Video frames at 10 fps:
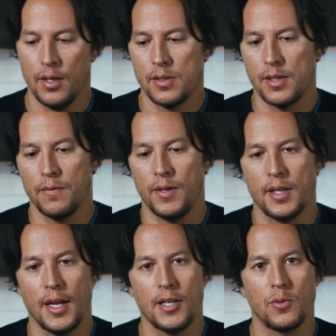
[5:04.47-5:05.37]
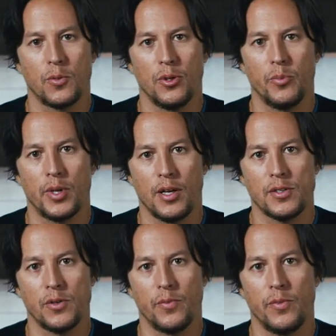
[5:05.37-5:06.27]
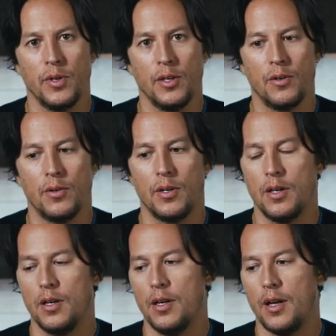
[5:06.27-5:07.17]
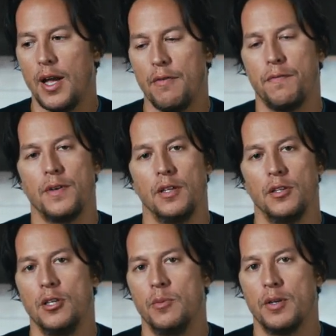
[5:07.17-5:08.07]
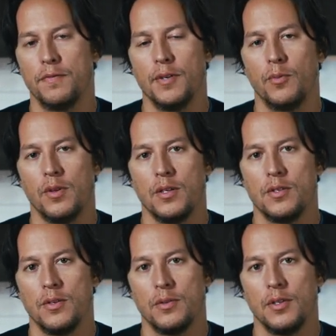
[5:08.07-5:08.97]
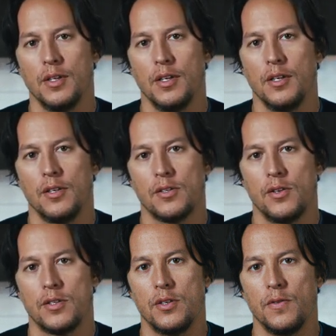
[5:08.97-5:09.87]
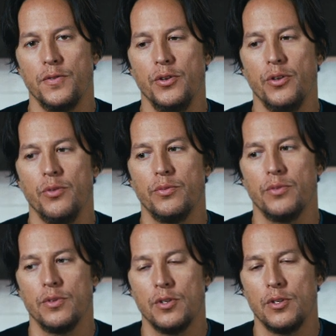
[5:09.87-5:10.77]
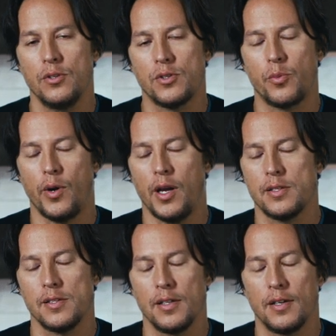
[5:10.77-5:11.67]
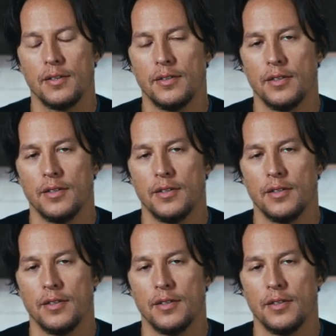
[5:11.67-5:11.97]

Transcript: sci-fi gadget world, but also, you know, have a little bit of fun with it too. So there's a few new surprises in there.